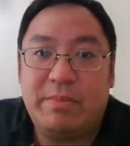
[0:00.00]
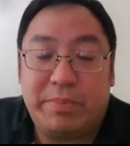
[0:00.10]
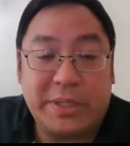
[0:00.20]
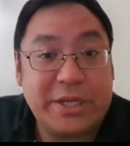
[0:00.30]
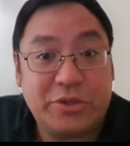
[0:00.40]

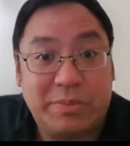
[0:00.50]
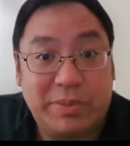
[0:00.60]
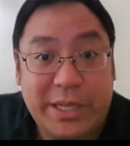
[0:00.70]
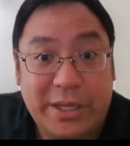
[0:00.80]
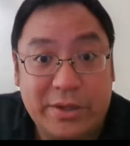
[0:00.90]
potential
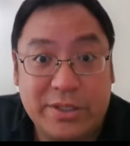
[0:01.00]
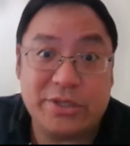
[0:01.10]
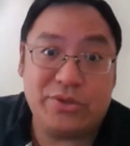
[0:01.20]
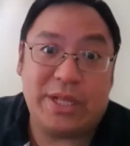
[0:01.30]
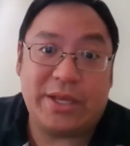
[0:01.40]
bleeders,
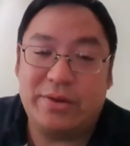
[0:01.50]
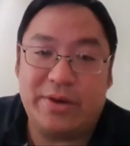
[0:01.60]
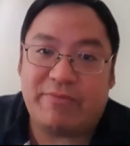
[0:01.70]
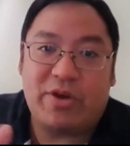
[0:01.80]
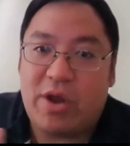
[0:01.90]
because you
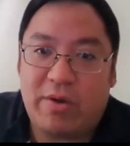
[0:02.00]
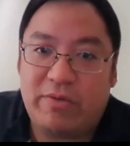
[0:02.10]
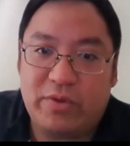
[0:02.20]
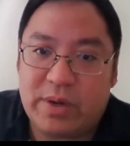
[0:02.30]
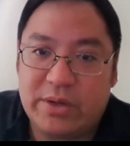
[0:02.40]
never know if
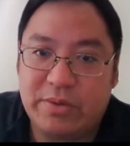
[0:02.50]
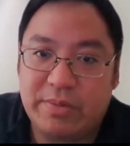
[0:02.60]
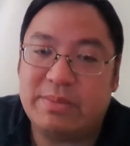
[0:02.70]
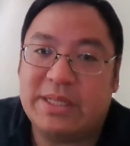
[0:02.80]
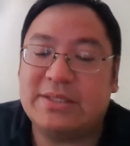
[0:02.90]
you run into a
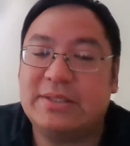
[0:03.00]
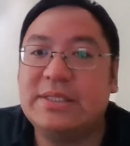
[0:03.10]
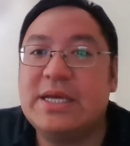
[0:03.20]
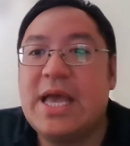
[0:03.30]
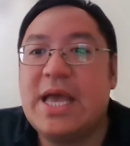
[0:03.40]
big
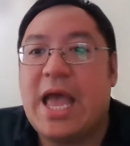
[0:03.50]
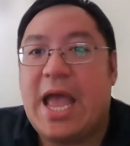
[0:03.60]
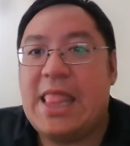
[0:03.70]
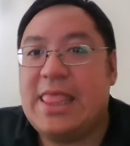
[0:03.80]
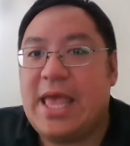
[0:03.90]
vessel,
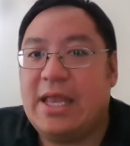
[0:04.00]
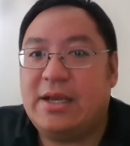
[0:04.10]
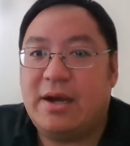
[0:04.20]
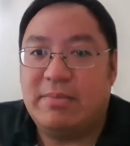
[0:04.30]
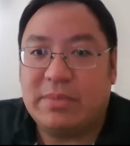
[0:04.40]
and then
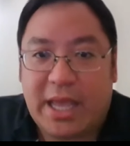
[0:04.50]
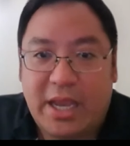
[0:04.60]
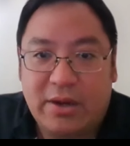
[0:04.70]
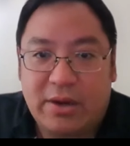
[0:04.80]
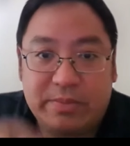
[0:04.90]
come
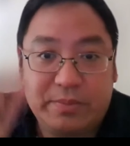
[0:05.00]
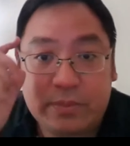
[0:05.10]
later